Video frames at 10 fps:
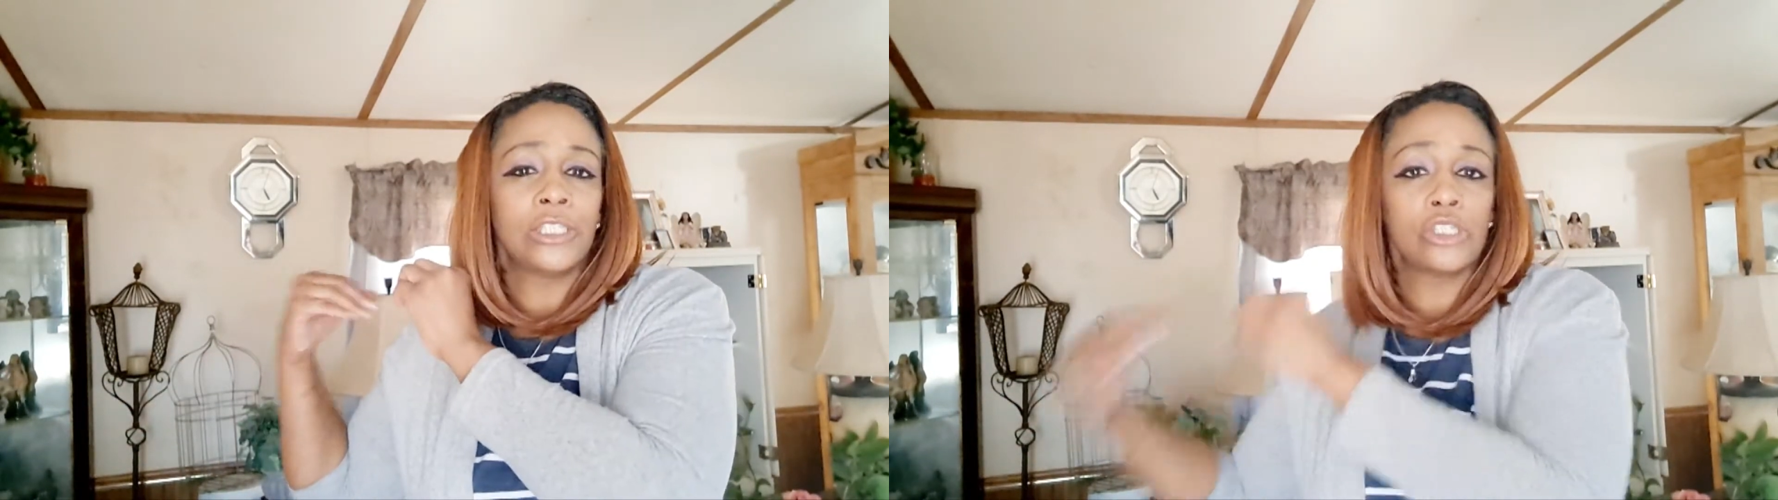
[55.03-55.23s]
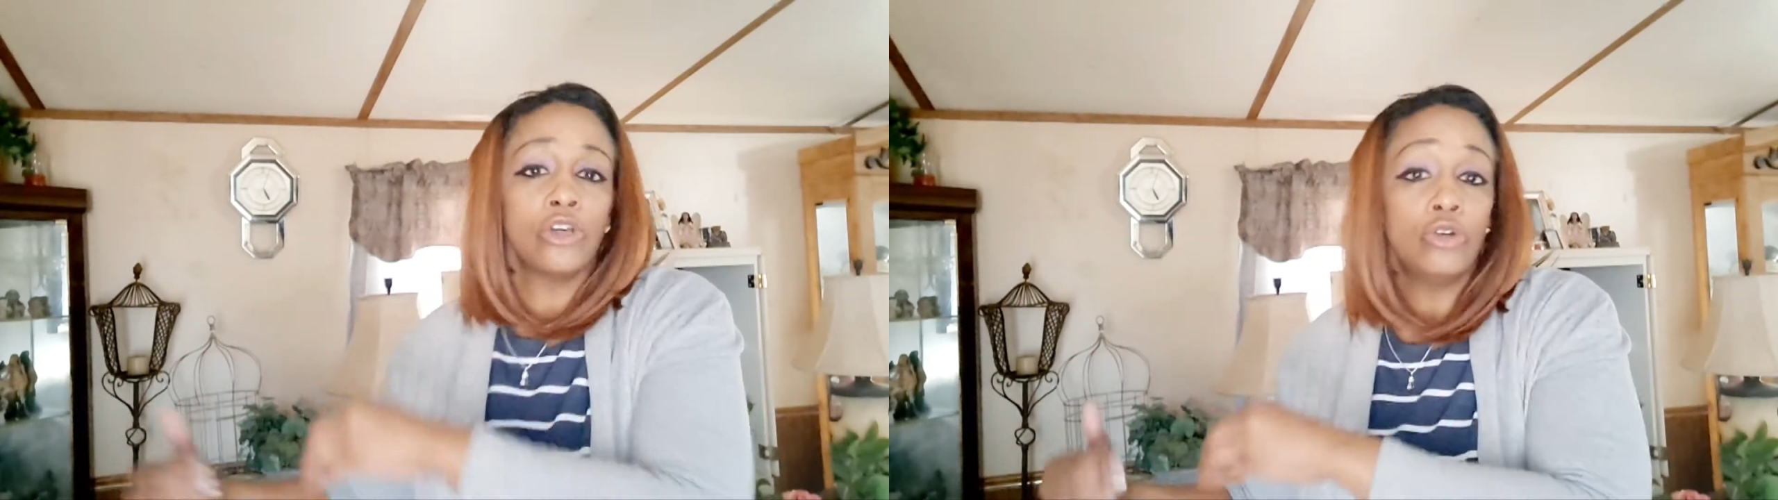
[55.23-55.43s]

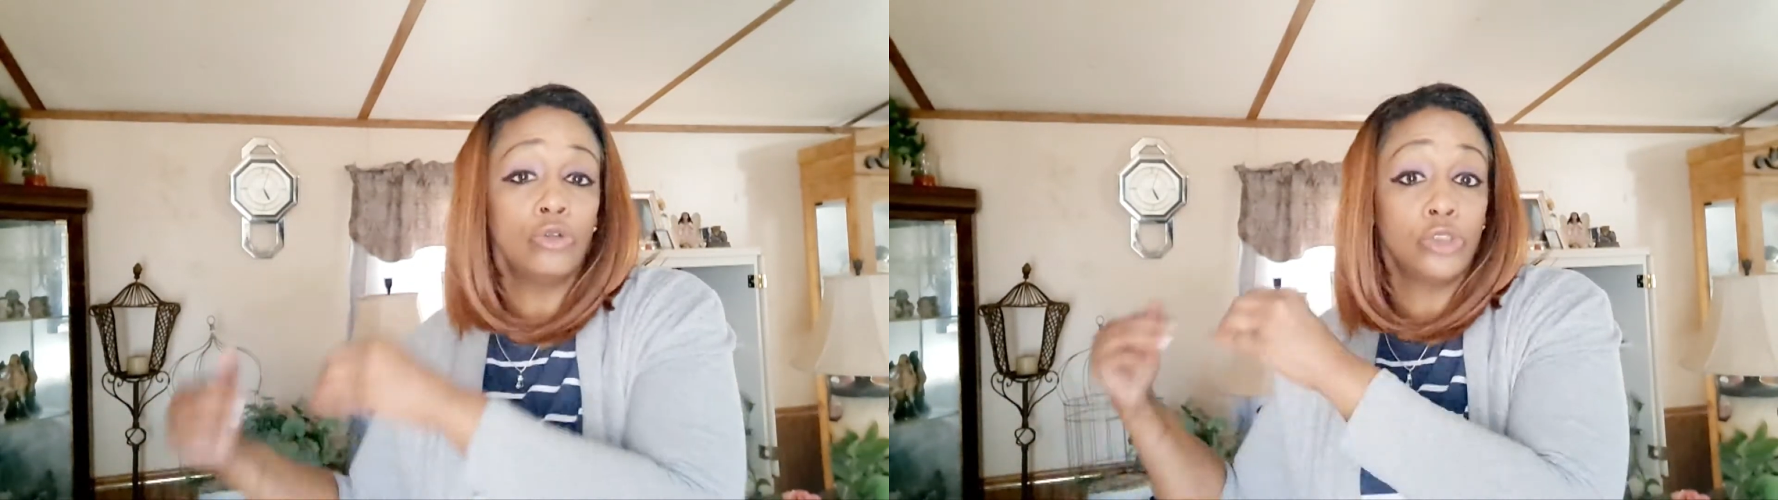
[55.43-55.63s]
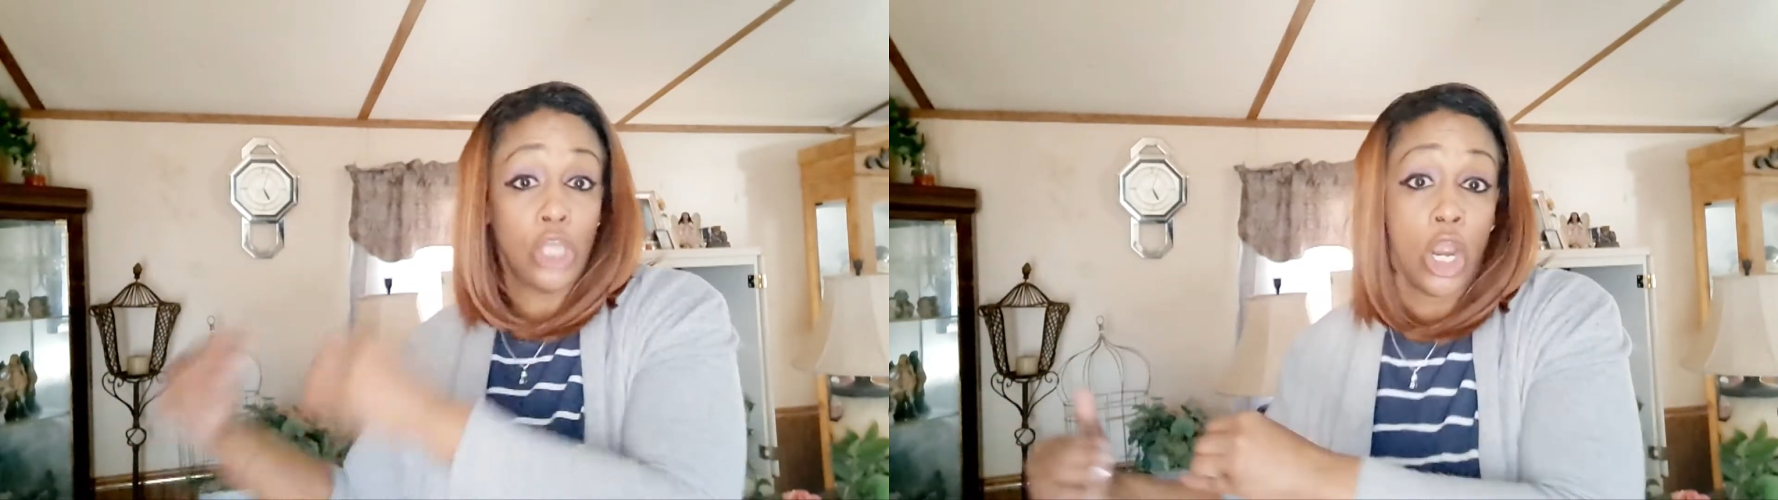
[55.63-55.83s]

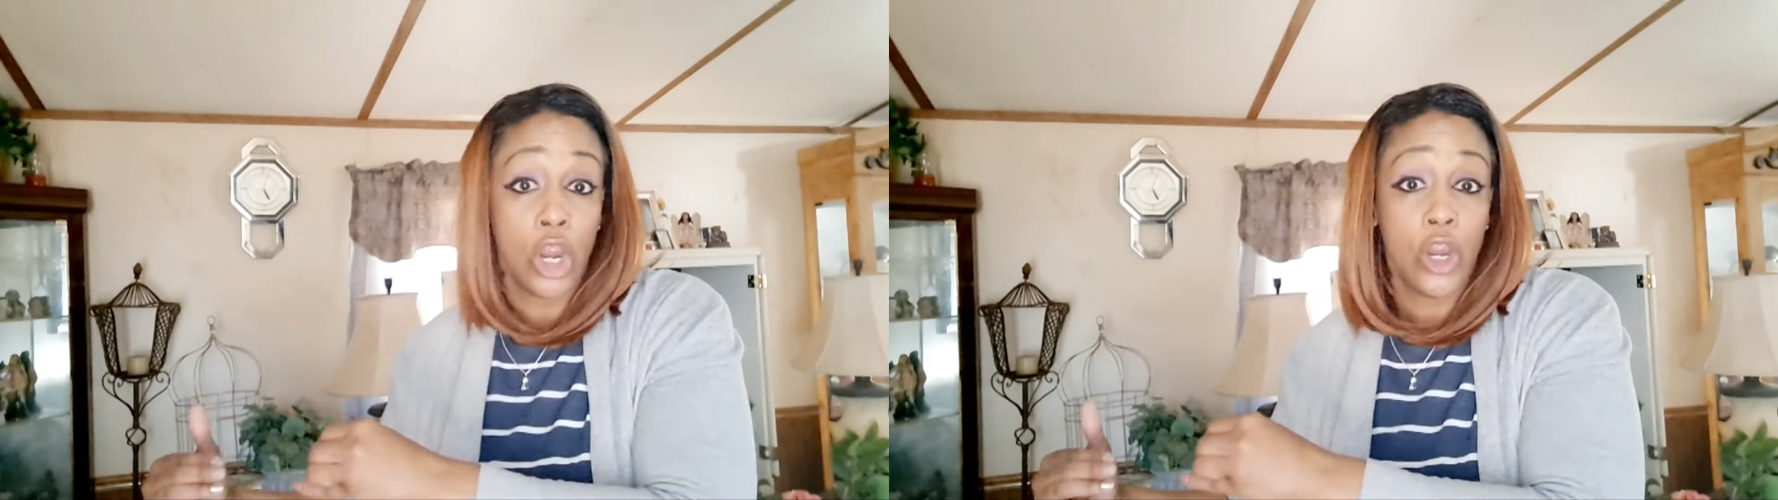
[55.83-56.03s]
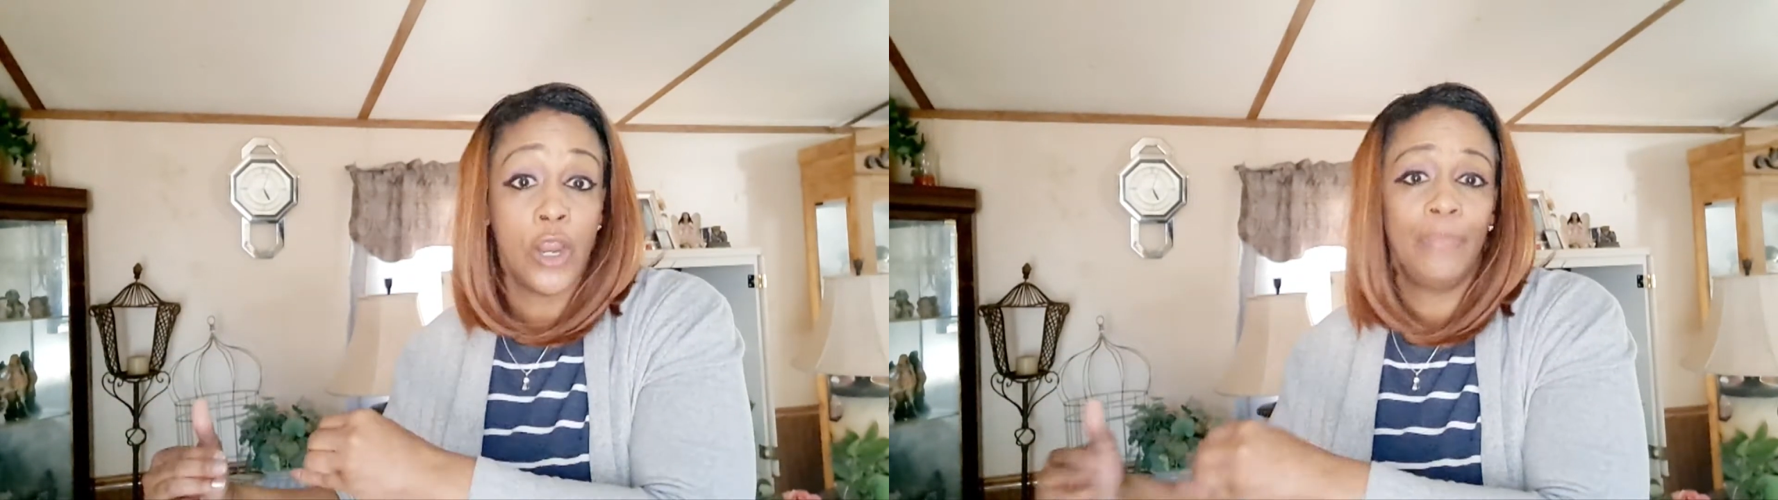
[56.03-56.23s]
school
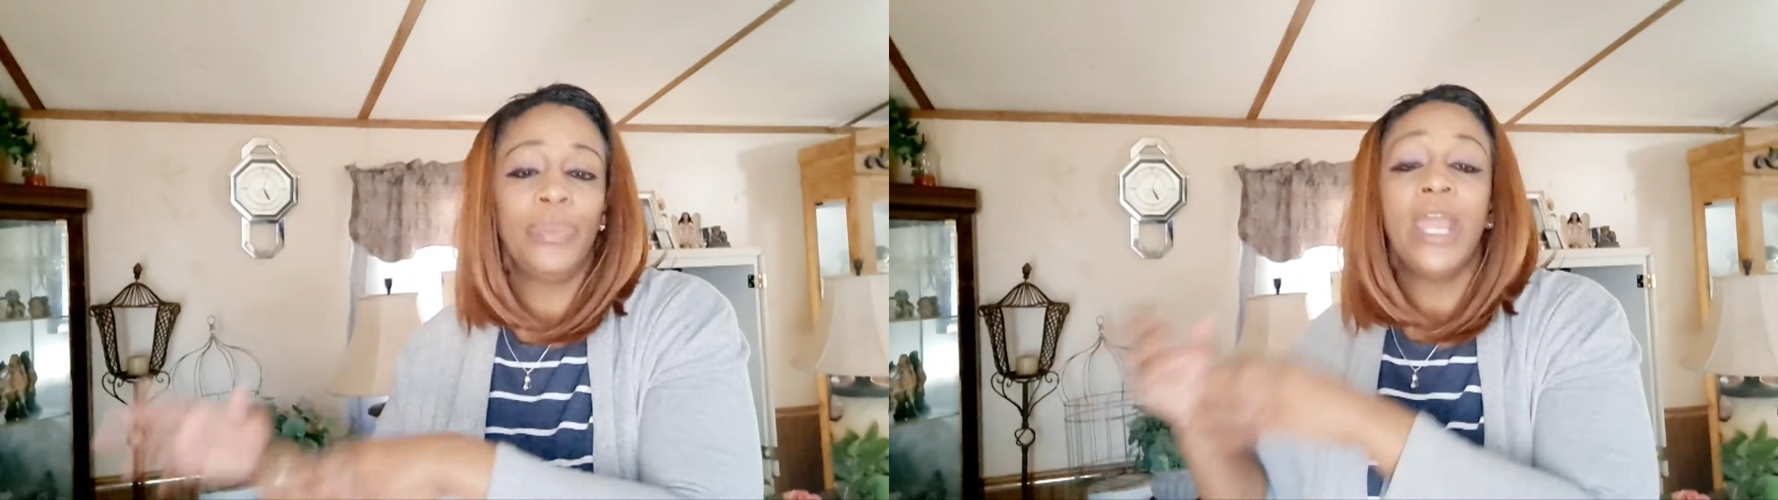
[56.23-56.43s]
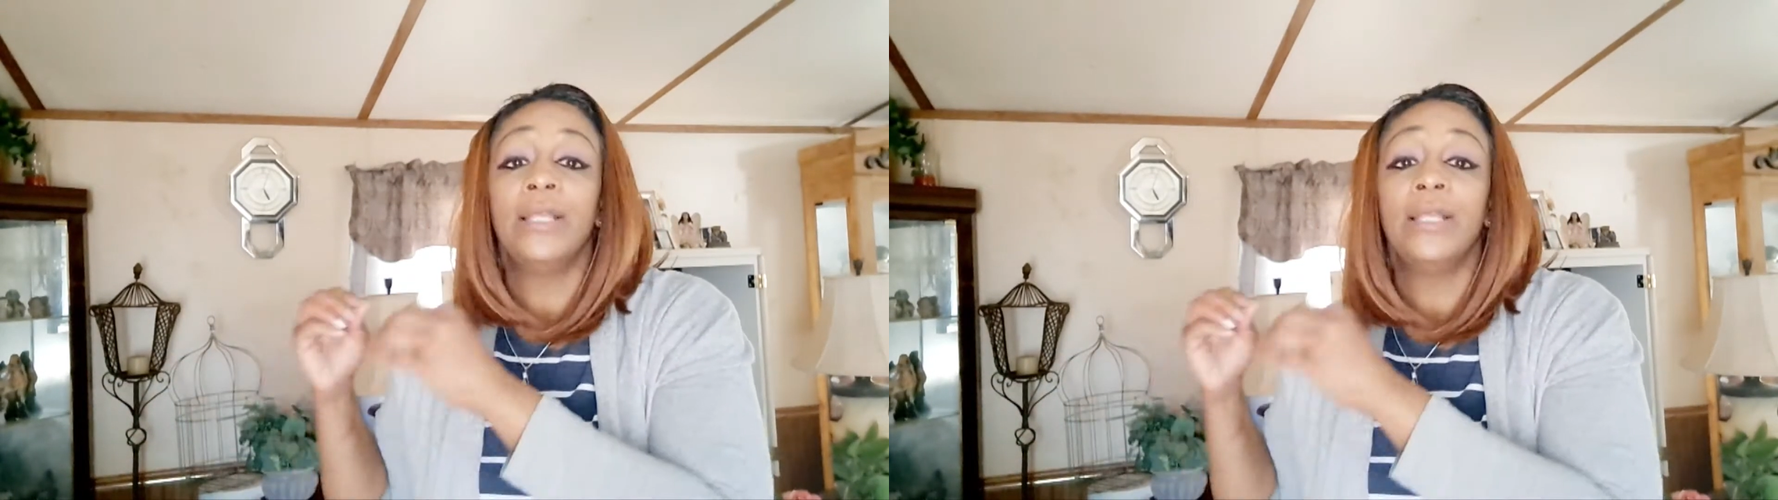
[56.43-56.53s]
term.